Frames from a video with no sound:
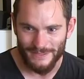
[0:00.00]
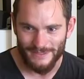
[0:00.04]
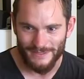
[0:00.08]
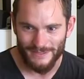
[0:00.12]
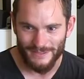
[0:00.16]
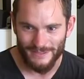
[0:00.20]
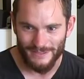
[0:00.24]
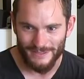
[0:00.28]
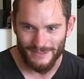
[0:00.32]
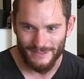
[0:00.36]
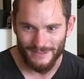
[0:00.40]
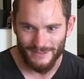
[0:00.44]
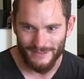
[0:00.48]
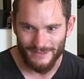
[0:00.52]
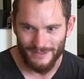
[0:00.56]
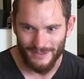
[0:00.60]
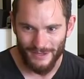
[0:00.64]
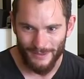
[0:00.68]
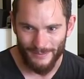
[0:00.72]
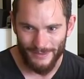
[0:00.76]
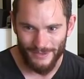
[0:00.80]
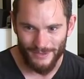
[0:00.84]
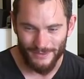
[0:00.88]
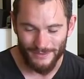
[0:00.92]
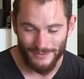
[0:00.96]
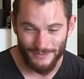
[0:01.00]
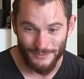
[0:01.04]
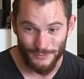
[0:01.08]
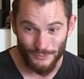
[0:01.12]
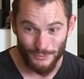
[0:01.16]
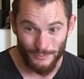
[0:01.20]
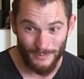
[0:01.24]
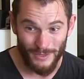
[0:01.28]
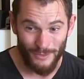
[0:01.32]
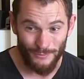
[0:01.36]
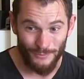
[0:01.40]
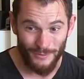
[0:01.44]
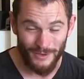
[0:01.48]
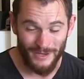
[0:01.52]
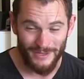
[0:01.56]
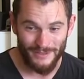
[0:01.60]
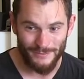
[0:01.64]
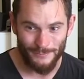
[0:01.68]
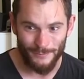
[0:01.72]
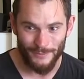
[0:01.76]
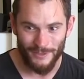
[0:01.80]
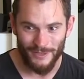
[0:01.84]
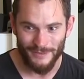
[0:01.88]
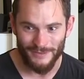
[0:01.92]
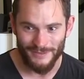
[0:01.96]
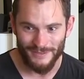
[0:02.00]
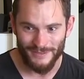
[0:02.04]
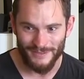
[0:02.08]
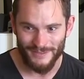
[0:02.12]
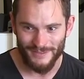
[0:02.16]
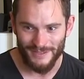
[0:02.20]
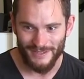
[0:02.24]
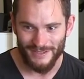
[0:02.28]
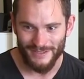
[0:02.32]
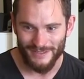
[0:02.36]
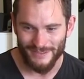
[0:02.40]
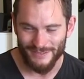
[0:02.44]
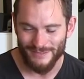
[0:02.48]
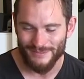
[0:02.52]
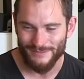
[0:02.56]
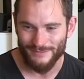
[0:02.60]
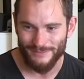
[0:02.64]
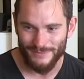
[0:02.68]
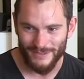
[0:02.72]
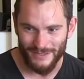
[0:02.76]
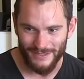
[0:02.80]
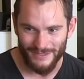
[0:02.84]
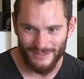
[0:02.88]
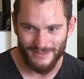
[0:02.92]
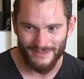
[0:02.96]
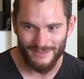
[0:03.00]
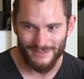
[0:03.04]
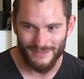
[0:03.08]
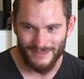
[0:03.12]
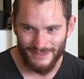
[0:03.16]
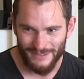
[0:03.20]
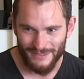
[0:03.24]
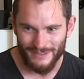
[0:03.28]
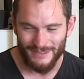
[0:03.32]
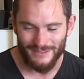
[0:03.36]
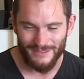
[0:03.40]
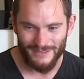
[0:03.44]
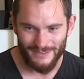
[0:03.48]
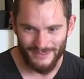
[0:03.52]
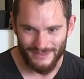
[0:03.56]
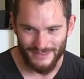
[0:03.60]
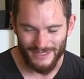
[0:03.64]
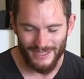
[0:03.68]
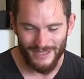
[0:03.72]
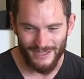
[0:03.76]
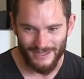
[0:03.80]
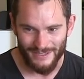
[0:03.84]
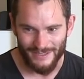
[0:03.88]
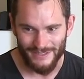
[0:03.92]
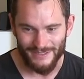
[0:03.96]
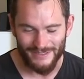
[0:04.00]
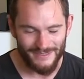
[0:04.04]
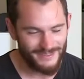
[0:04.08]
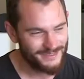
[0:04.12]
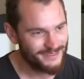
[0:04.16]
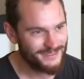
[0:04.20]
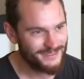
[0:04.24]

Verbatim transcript: it's a uh, I mean I'll talk about why it's wild in a second, but yeah, it is.